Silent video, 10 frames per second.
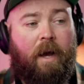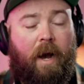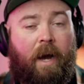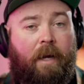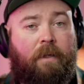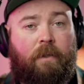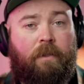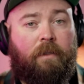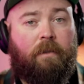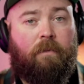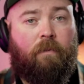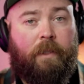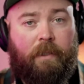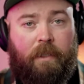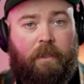I couldn't
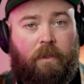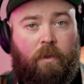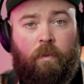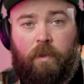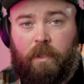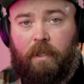really use it.